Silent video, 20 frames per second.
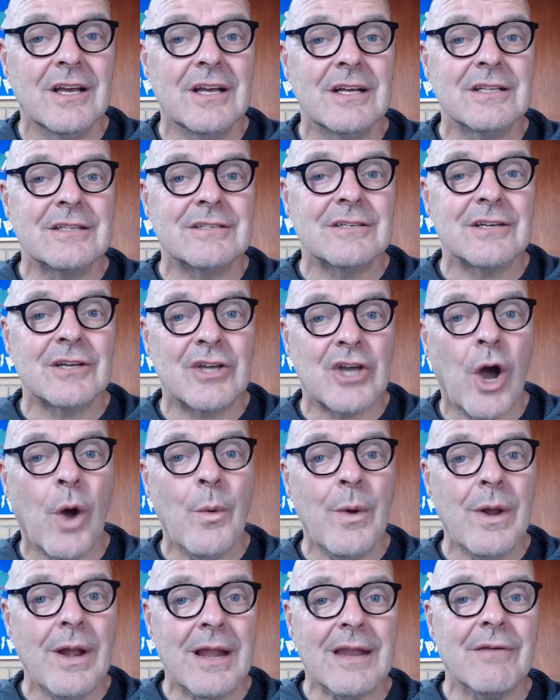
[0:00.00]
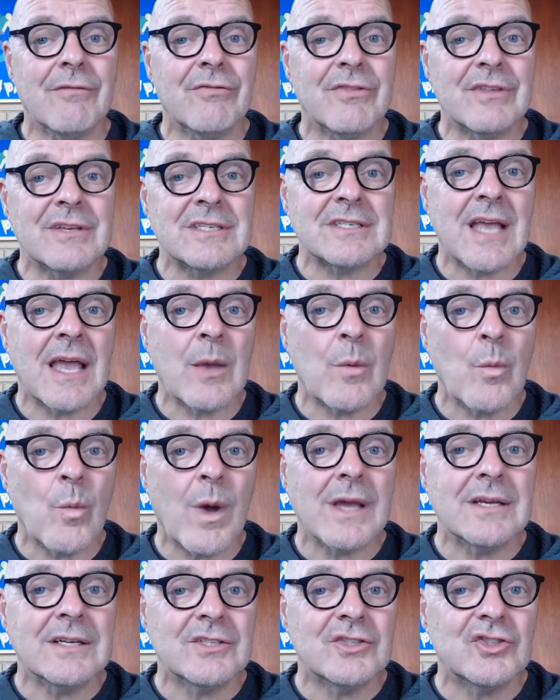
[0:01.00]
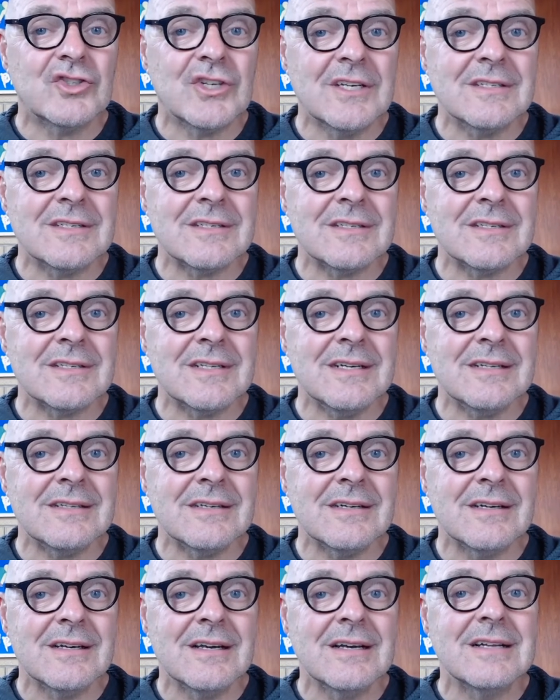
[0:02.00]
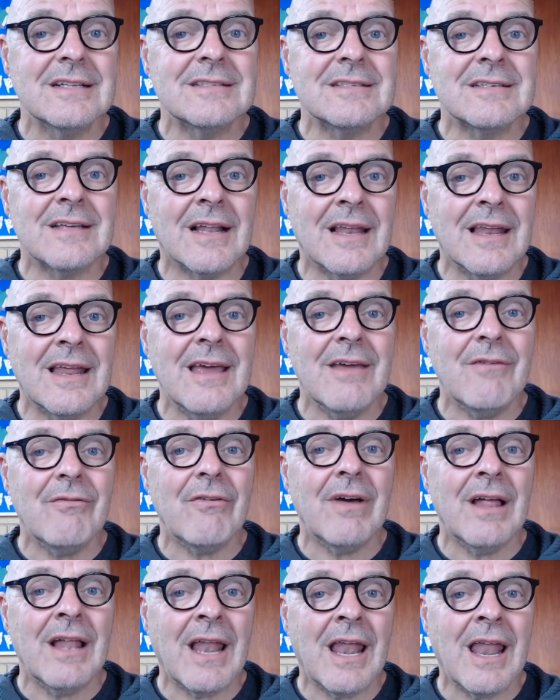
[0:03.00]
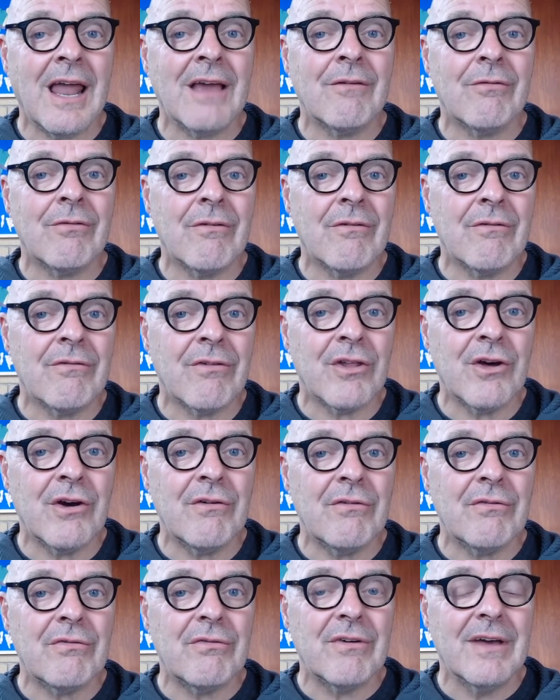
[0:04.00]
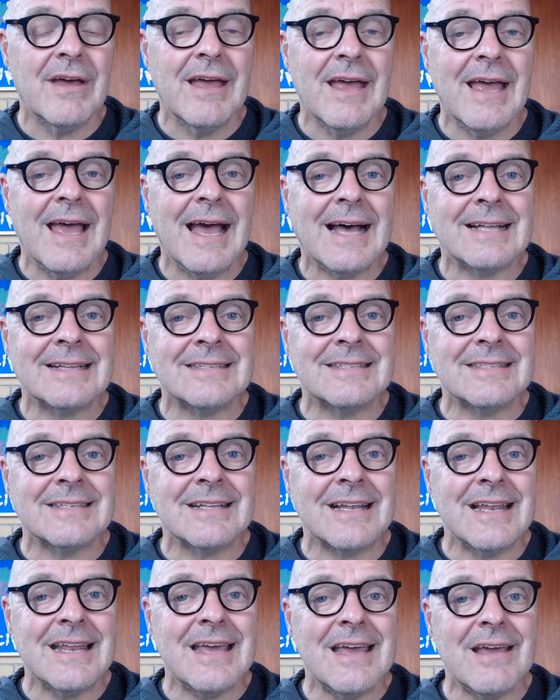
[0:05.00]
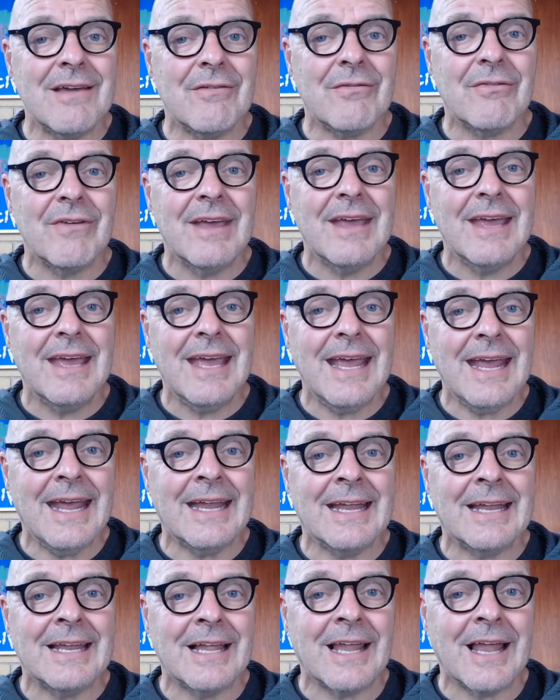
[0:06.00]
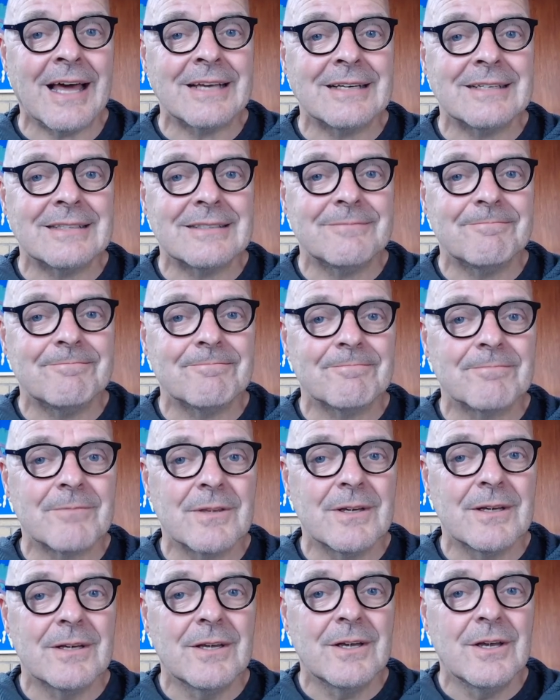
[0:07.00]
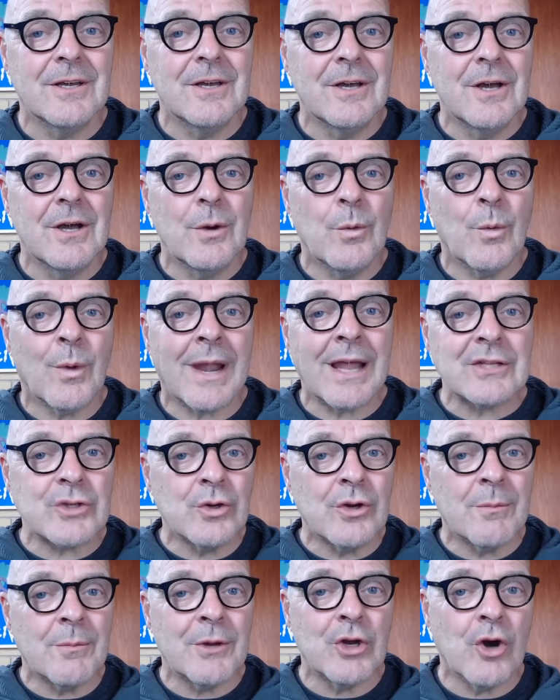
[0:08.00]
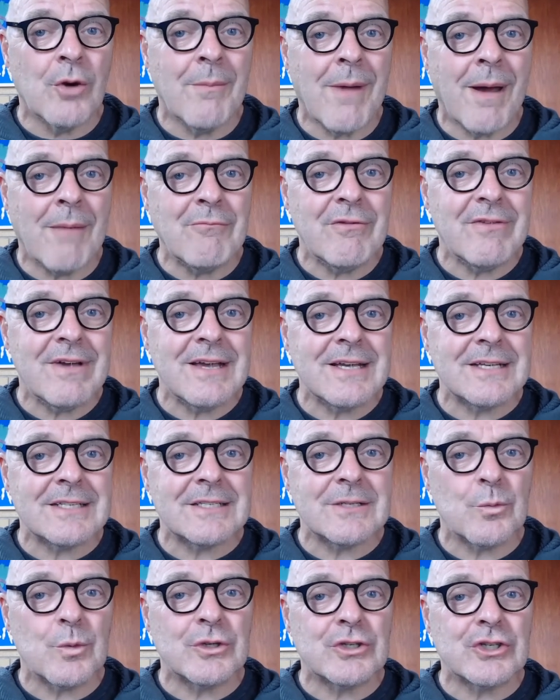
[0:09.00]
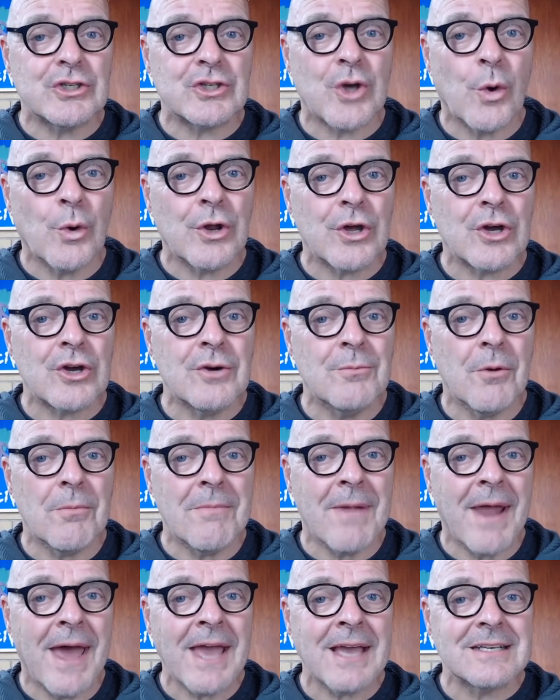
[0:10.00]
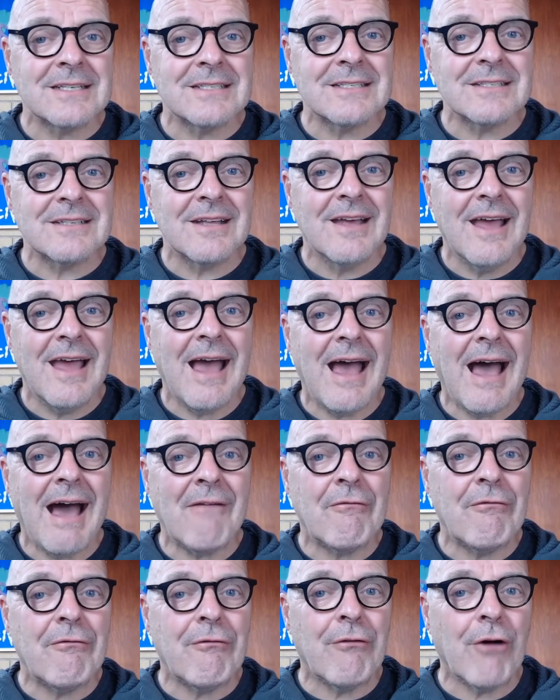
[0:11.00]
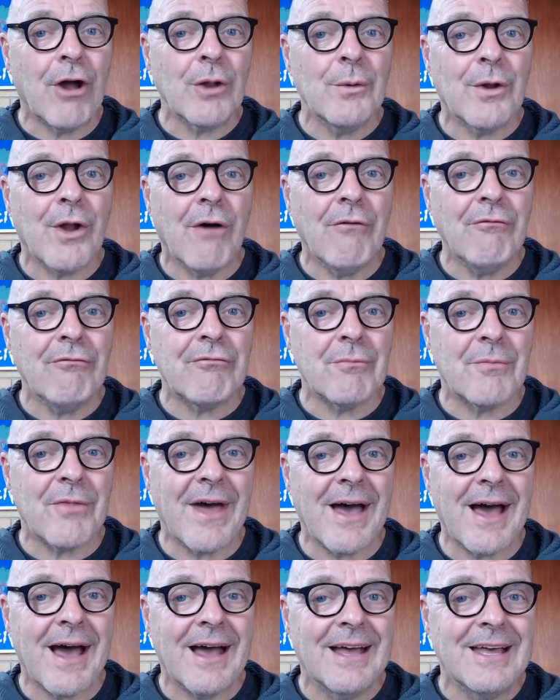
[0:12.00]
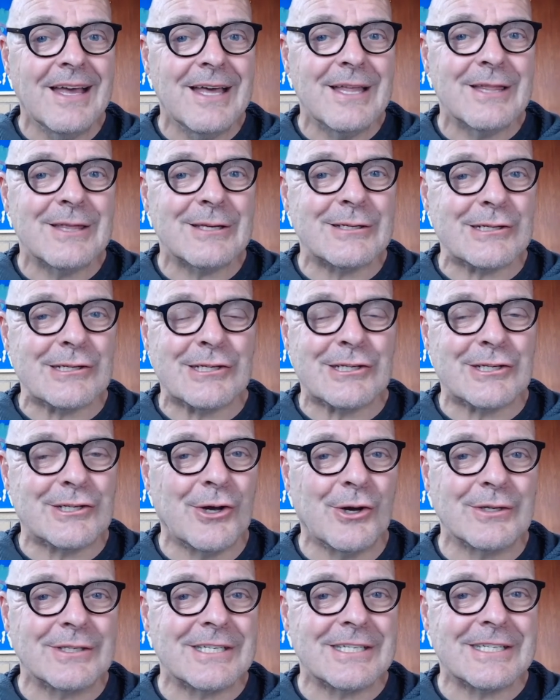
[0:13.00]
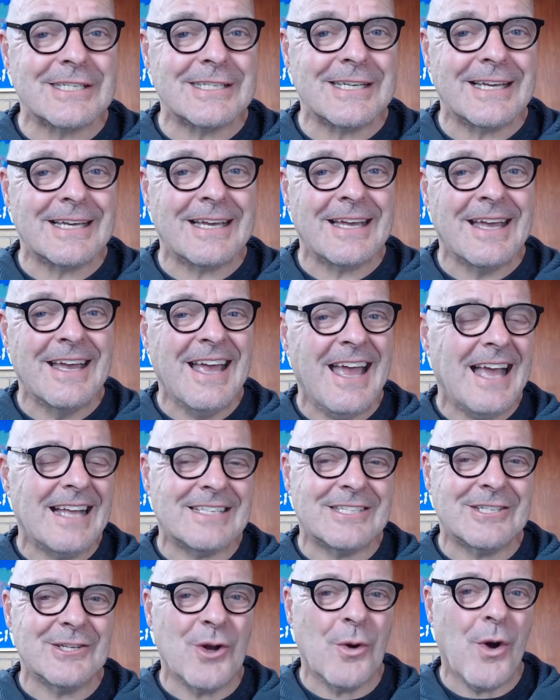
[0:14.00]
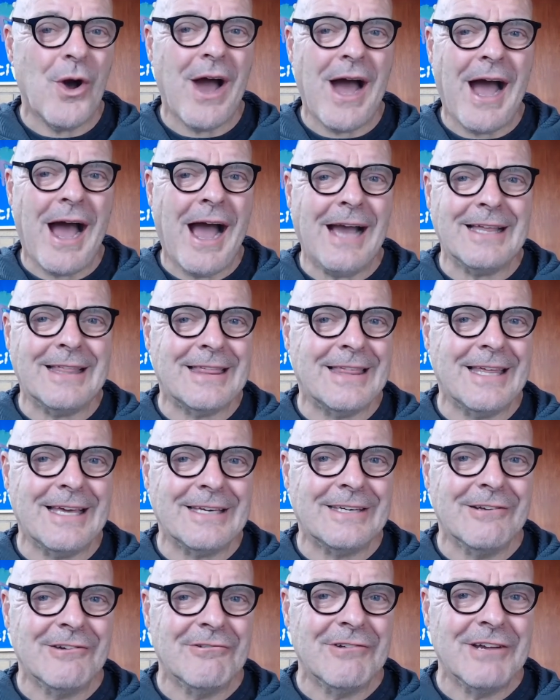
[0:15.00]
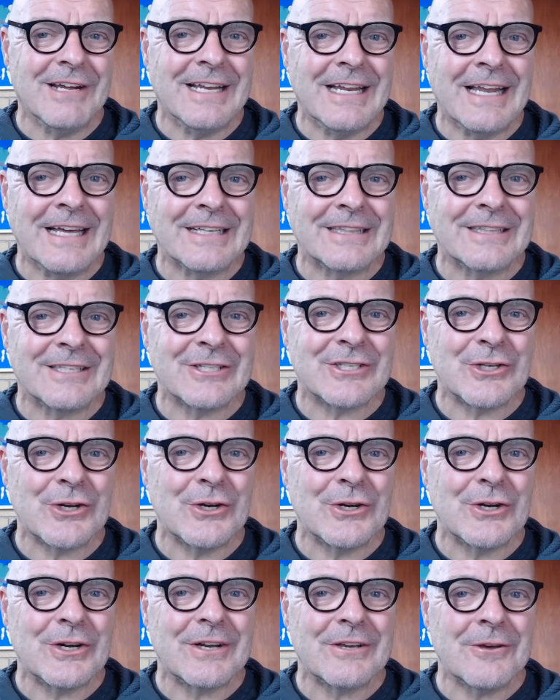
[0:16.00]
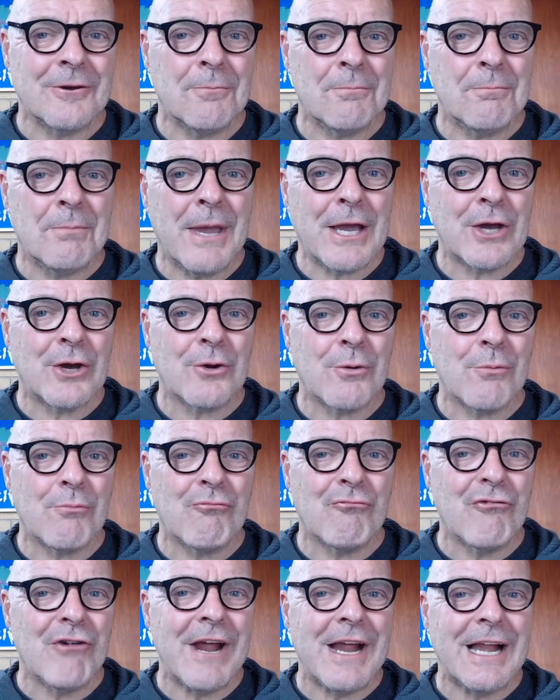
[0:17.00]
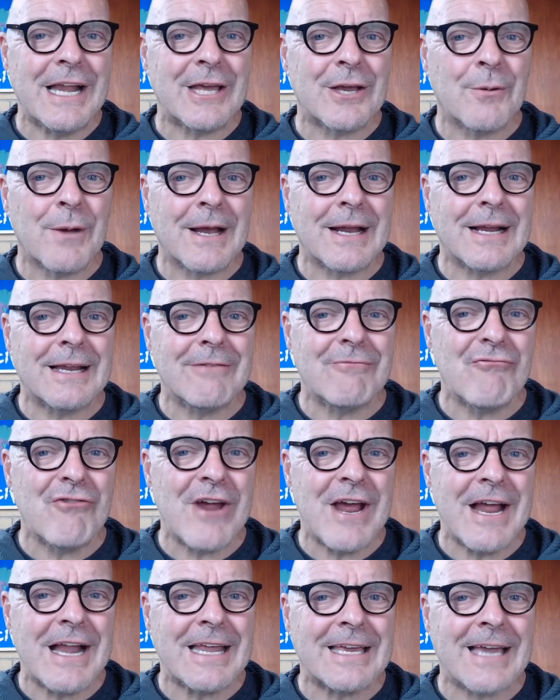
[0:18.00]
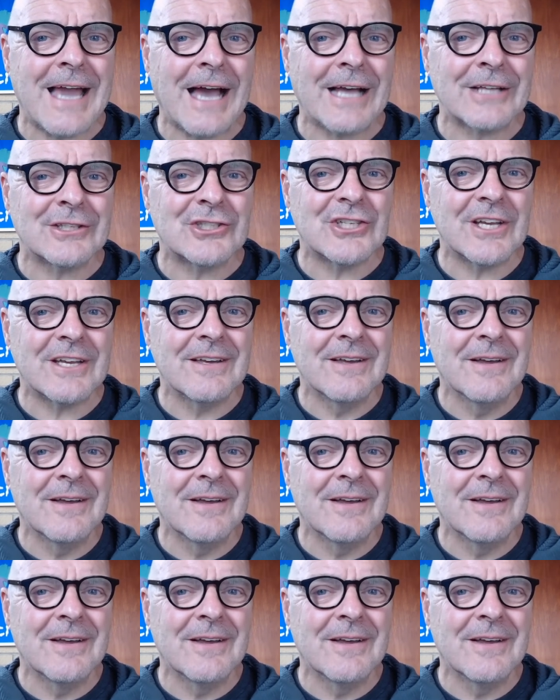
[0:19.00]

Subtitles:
to go and live the same way as Jesus did, to live a life of love and to live in the light. Well, that's going to be your memory verse, which is going to come up next. And following on from that, there's a song to sing. Do you know what? I think you'll really like the song. You'll pick it up really quickly, really catchy.